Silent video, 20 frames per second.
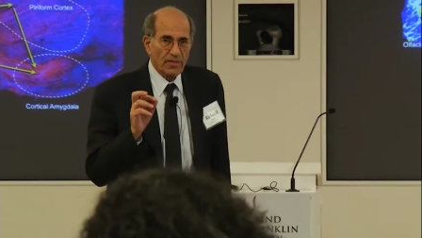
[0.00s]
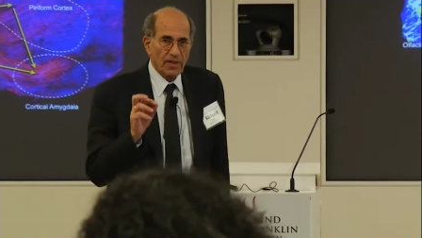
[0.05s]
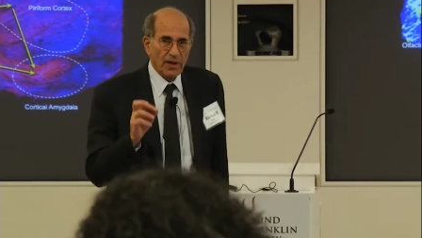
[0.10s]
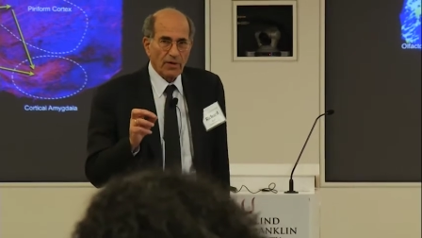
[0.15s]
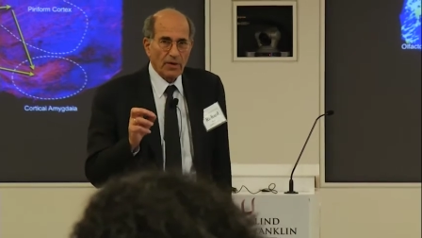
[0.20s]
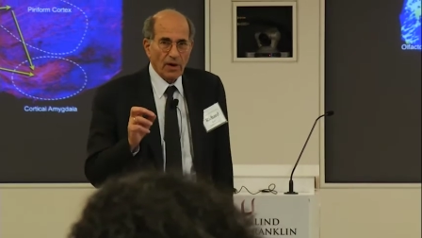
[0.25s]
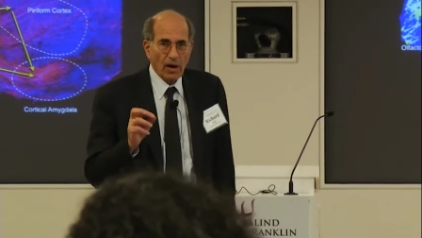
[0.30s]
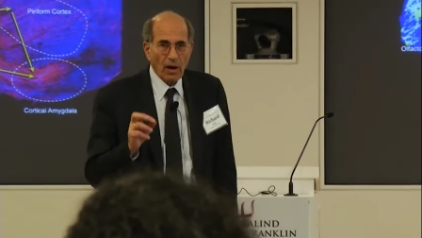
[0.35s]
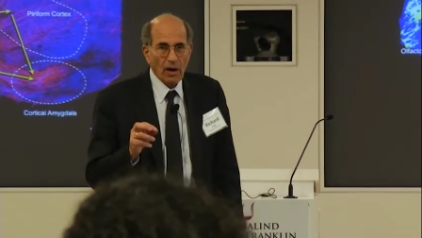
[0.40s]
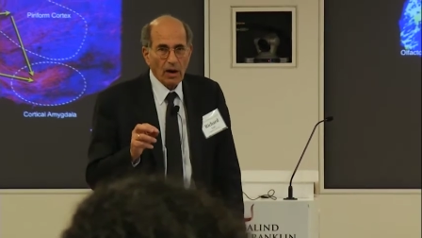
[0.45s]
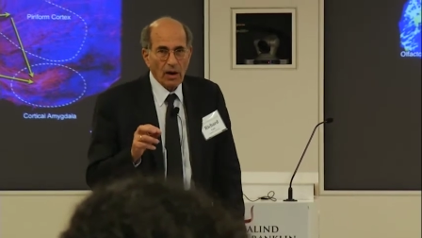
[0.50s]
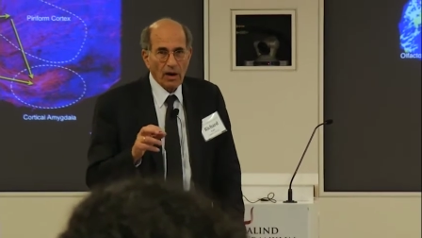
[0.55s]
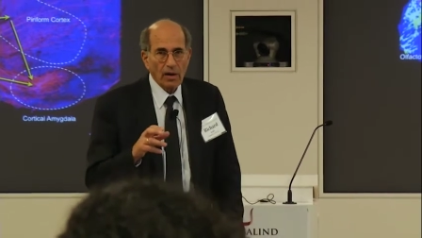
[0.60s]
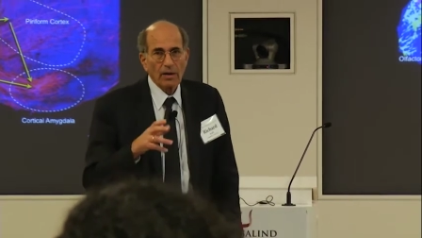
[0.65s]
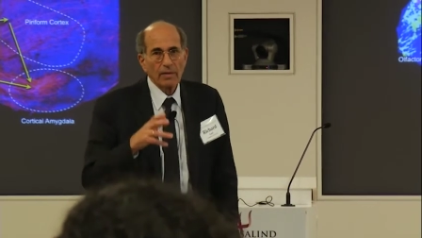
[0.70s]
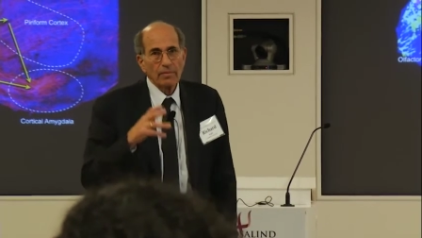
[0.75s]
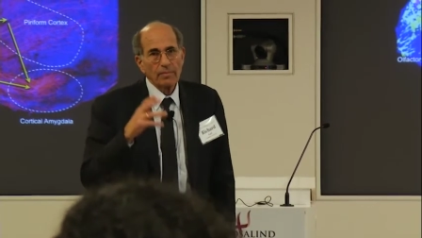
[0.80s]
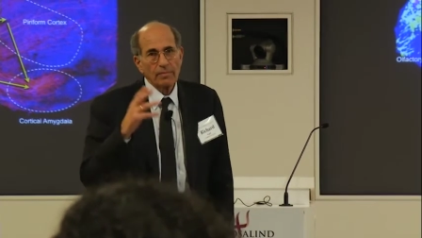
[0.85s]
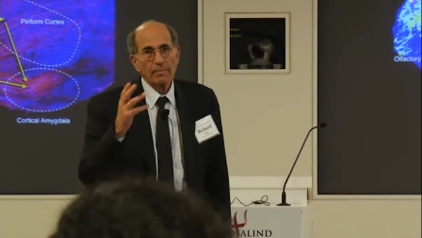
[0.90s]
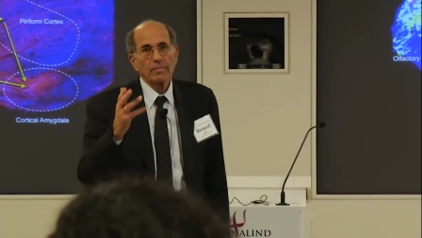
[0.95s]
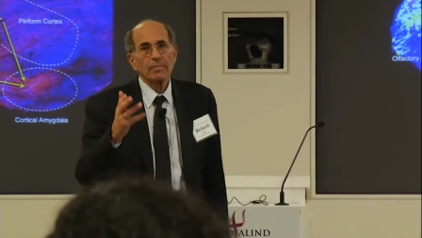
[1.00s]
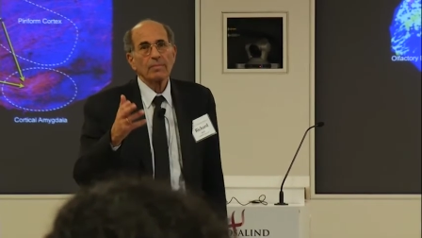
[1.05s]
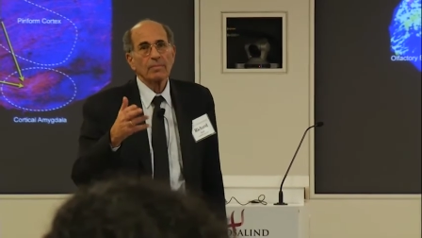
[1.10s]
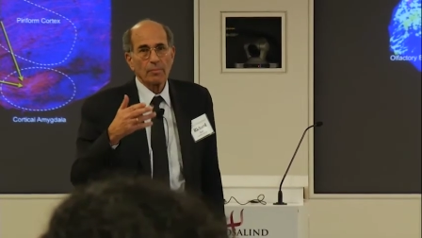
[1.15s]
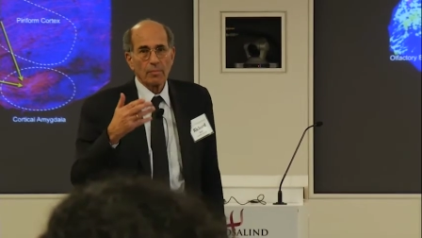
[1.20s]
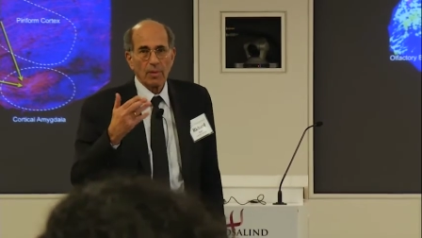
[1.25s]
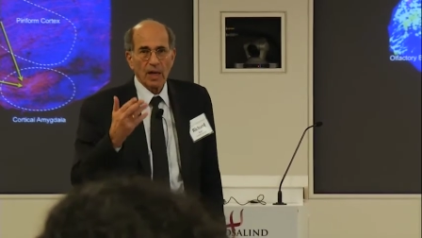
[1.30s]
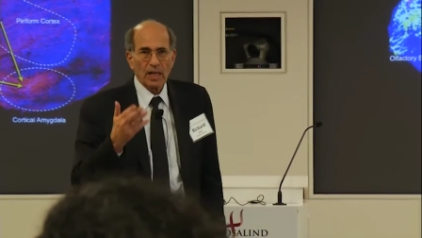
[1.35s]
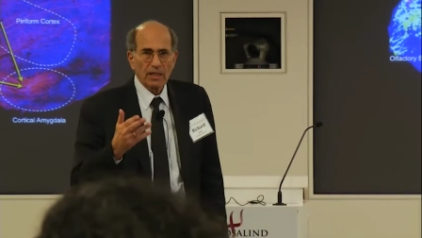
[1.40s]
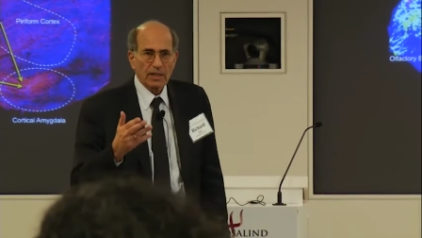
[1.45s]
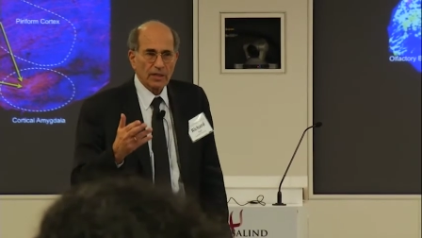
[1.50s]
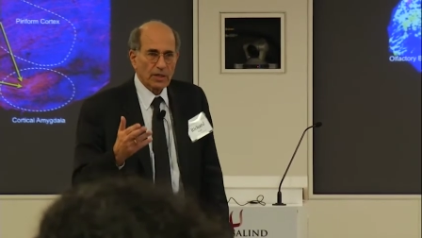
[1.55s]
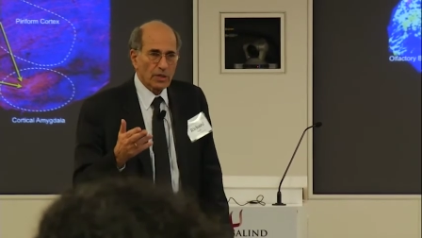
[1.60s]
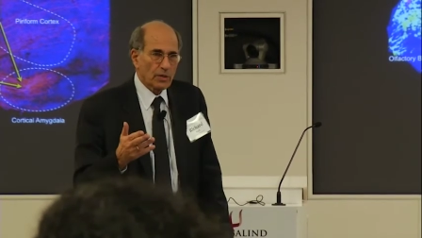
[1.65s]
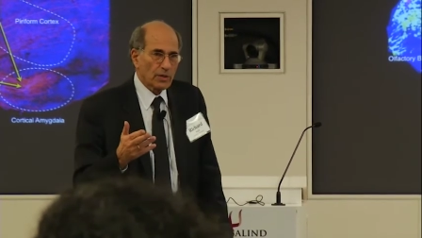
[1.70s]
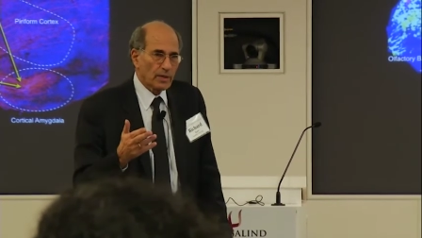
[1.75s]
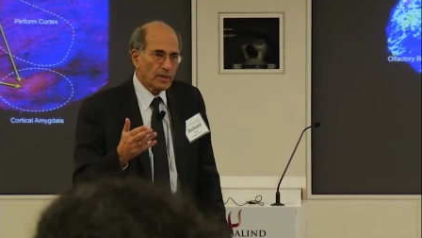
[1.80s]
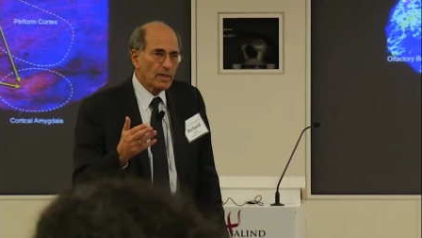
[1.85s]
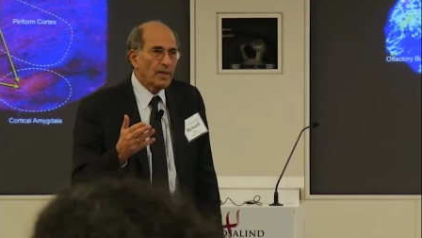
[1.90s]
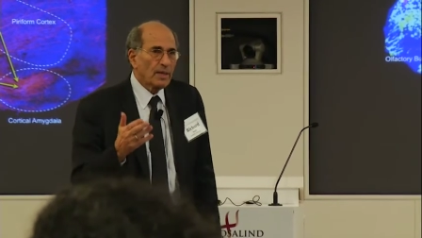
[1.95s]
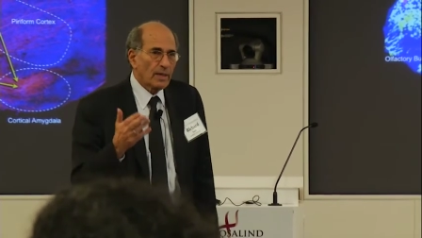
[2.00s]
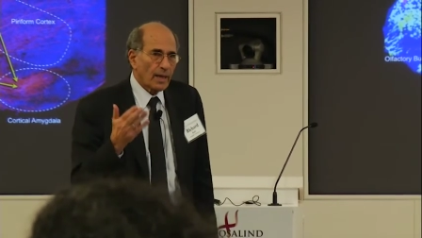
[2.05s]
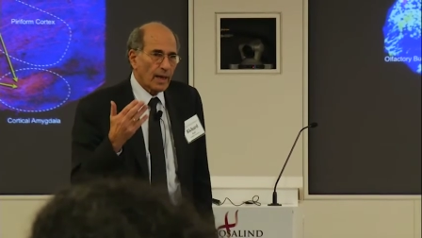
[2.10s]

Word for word: there are molecule.